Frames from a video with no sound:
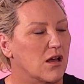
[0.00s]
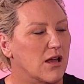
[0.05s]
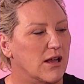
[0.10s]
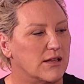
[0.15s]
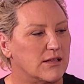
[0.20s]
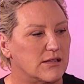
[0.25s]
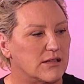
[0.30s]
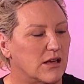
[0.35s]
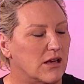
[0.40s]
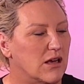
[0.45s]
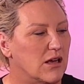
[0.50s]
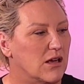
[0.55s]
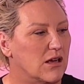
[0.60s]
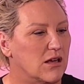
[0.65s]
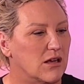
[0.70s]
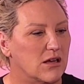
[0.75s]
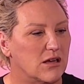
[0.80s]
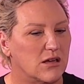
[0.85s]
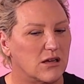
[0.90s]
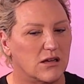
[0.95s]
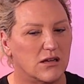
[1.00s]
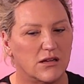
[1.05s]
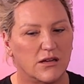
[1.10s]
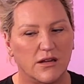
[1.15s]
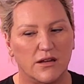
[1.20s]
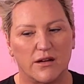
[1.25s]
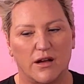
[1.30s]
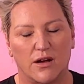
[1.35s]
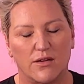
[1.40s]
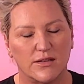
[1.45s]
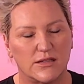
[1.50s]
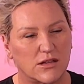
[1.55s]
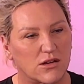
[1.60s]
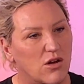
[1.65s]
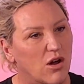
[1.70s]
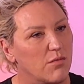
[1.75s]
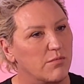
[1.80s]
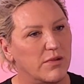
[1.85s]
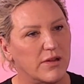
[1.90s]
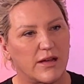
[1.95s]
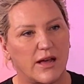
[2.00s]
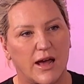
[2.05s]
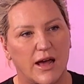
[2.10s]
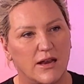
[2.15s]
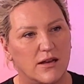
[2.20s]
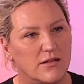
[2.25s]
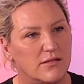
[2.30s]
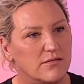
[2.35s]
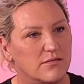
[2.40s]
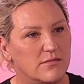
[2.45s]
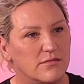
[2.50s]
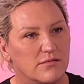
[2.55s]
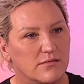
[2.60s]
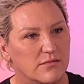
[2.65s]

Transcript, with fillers: It's a, you know, it's a complicated